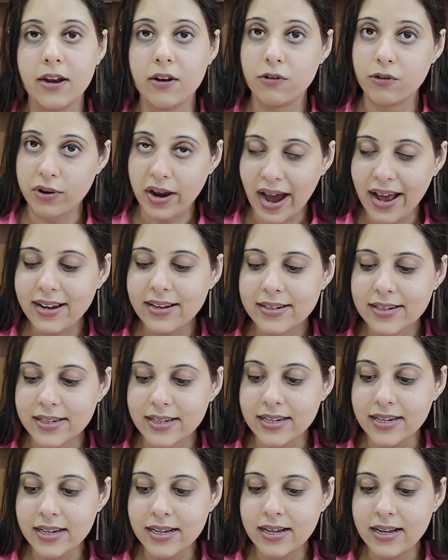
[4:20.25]
In
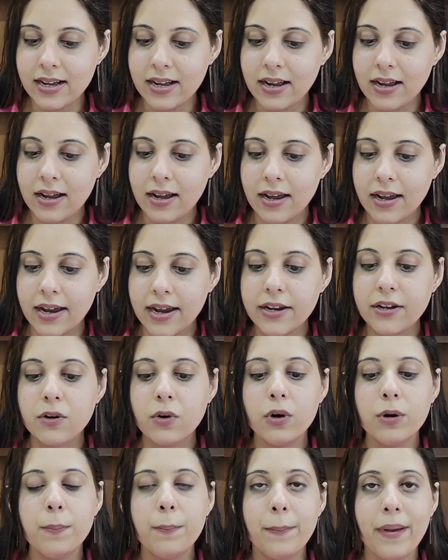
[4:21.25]
reality,
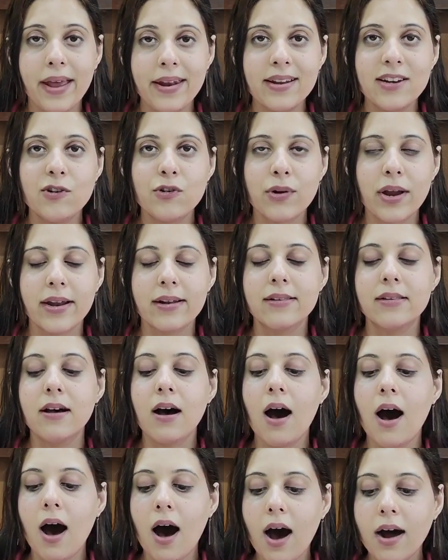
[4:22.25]
it could penetrate
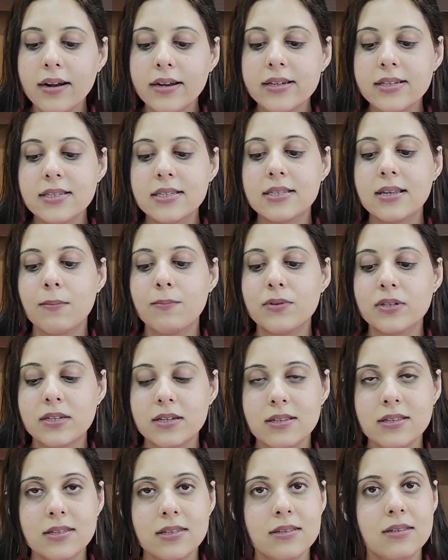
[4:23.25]
the hardest
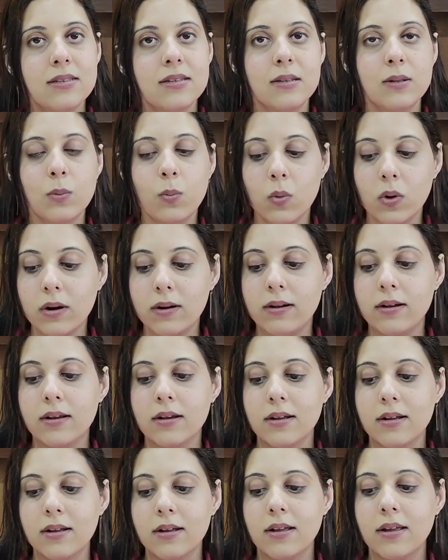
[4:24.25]
substances in the world.